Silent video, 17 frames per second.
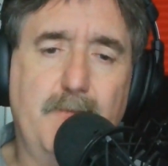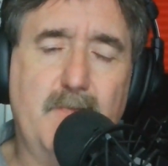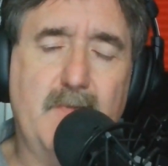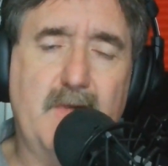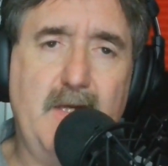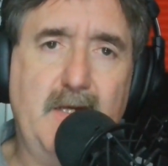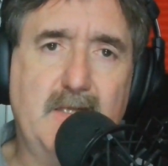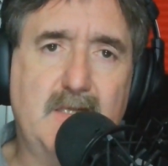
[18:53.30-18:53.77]

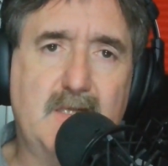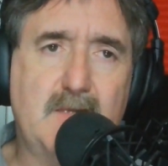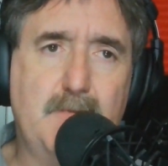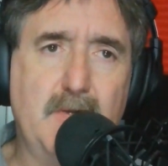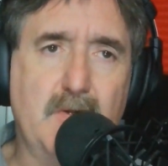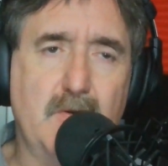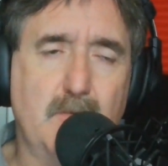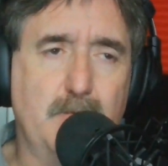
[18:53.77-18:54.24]
They
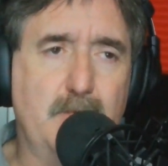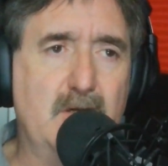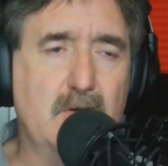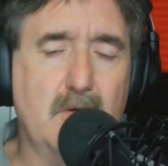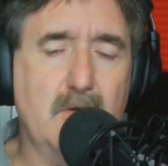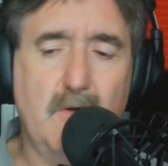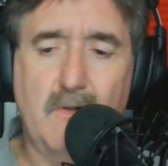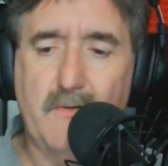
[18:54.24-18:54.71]
spilled
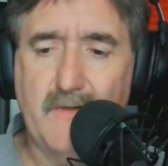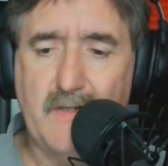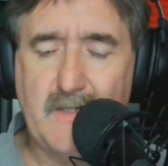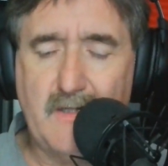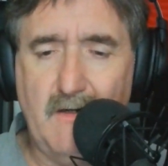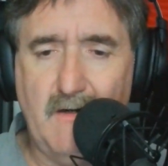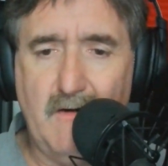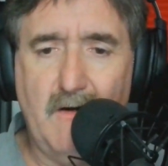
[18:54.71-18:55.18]
beer all over
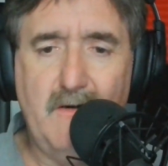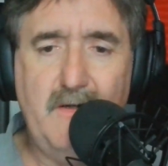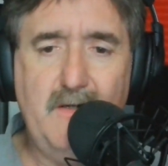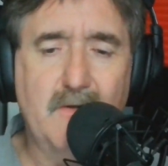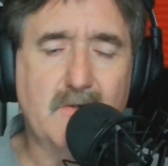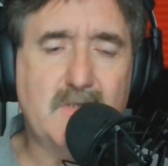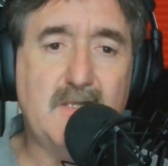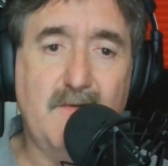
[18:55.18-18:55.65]
the car,
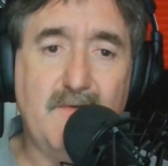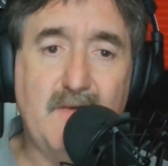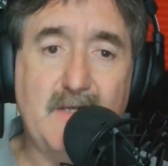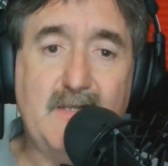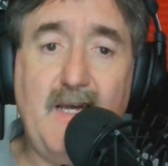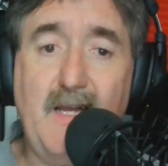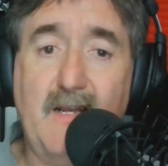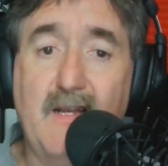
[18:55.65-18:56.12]
stuff
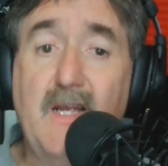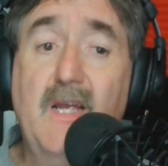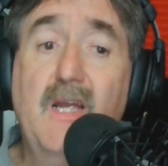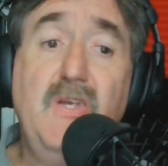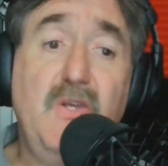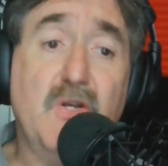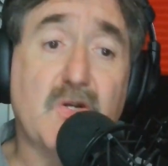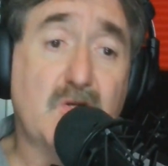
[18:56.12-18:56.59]
like that.
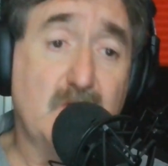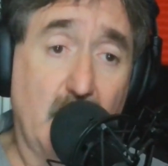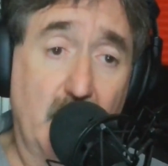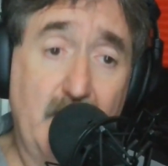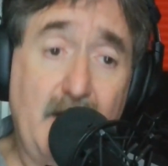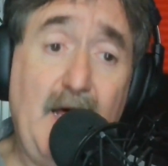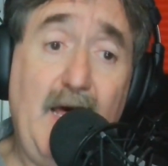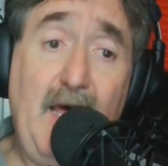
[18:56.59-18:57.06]
You're
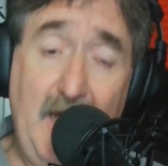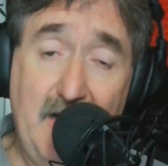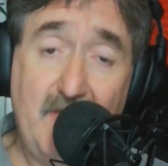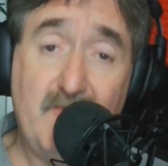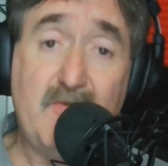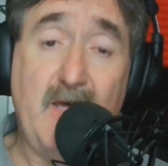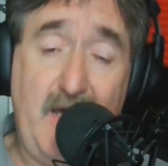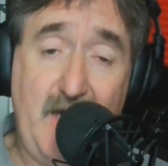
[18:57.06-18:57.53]
going to
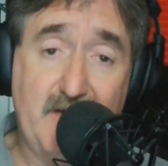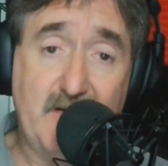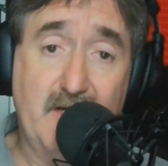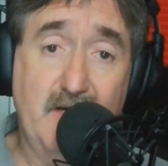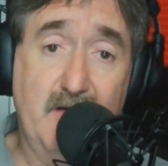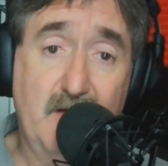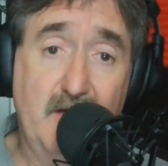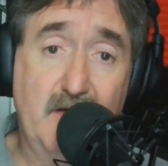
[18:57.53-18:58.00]
have
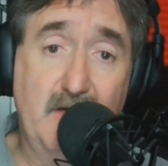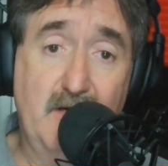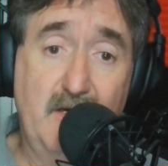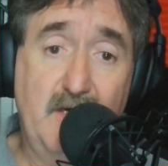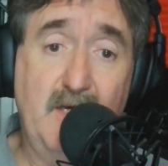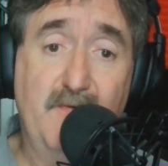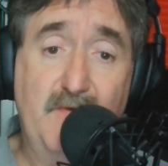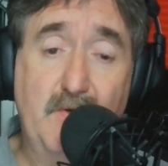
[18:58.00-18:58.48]
that
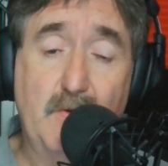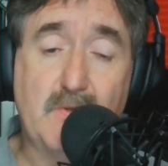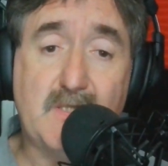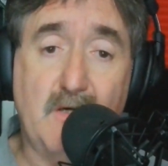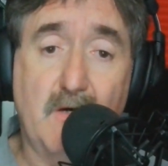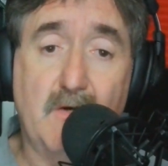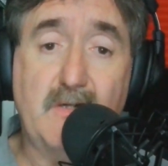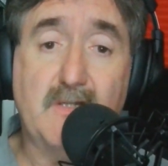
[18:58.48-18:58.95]
if you
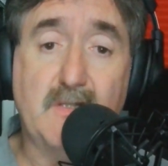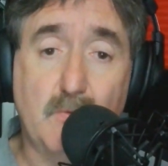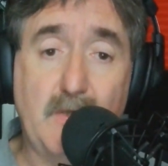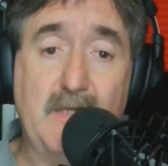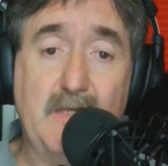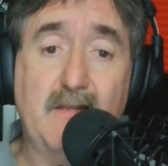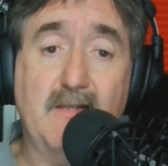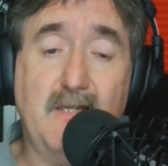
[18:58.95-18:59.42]
start
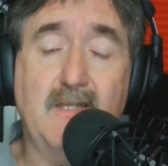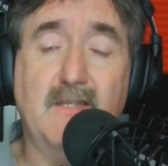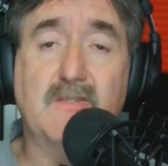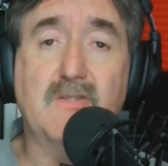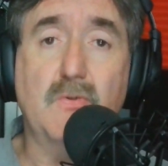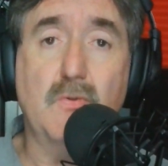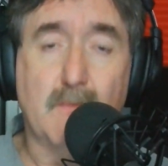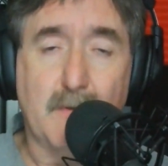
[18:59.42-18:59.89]
doing
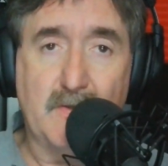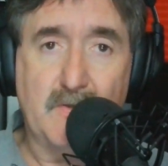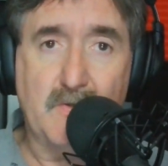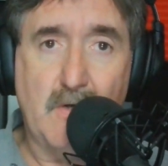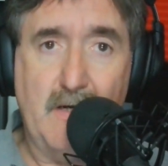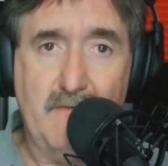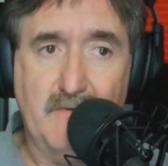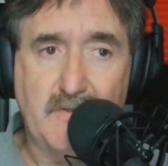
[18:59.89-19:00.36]
these Uber
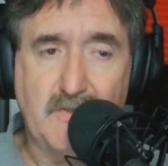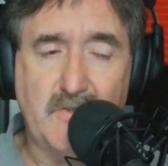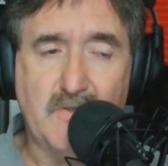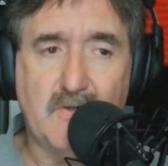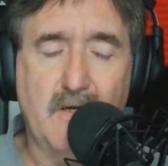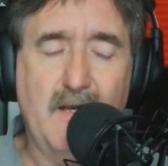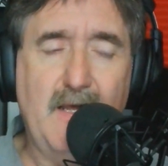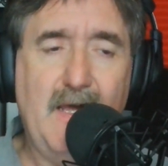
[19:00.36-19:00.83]
drivers.
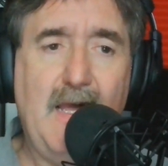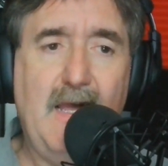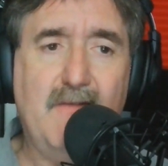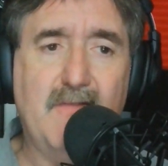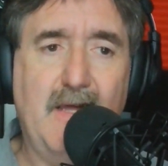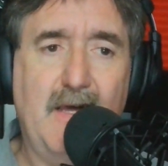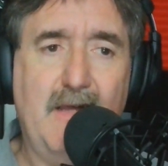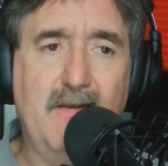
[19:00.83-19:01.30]
You're going to
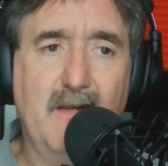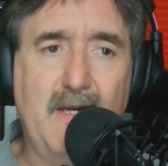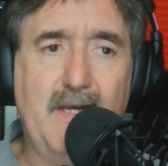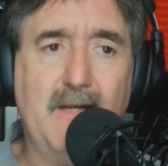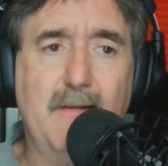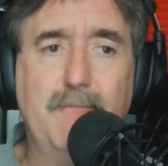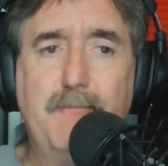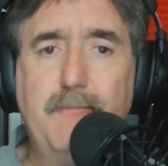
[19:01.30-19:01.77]
have that night